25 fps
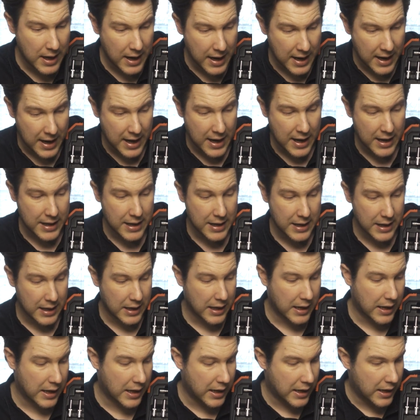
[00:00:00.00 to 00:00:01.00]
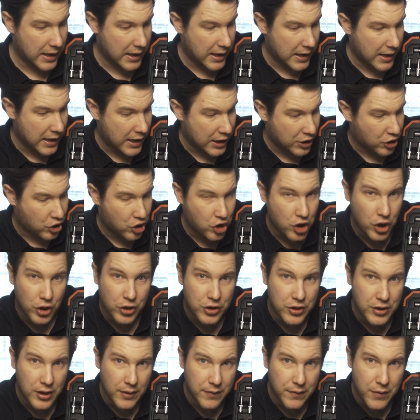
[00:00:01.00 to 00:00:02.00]
And it's
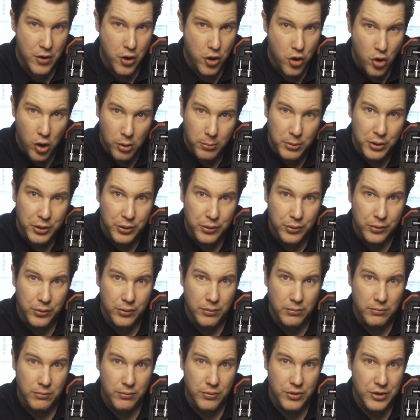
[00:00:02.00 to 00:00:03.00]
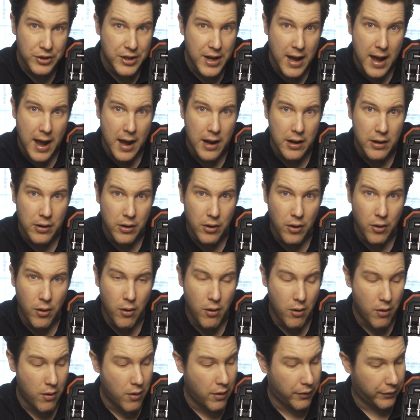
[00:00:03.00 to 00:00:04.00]
just a phenomenal set
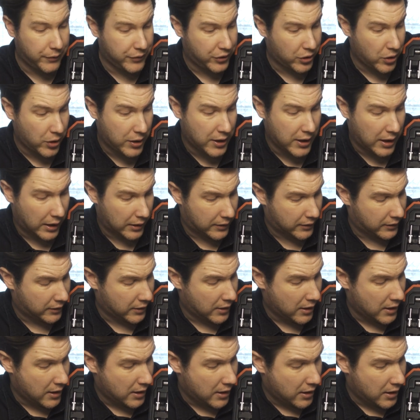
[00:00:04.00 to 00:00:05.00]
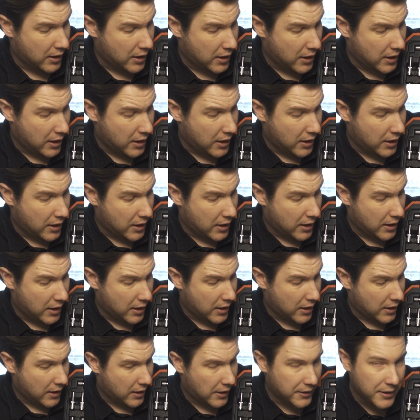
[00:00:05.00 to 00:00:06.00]
of sockets,
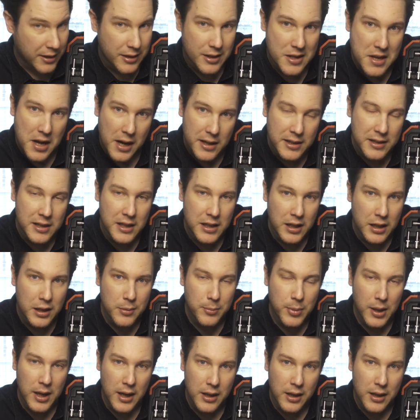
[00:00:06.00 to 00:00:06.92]
and it's £99.